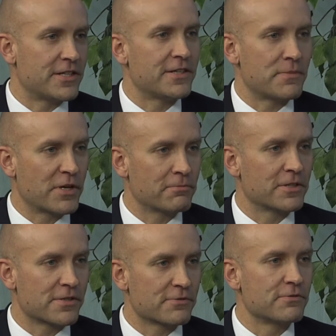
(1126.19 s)
and that
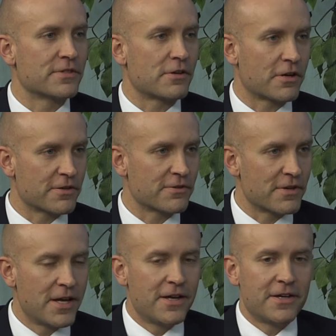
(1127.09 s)
public schools are
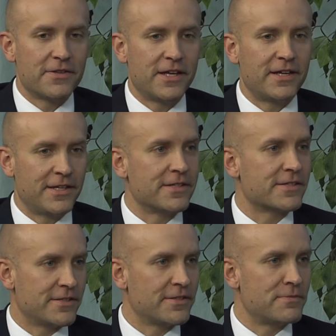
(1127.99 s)
the
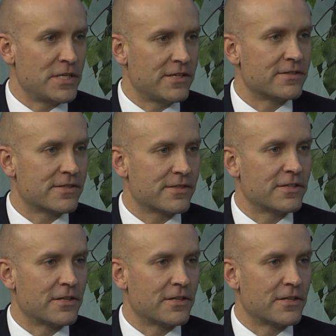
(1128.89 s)
ends to the means,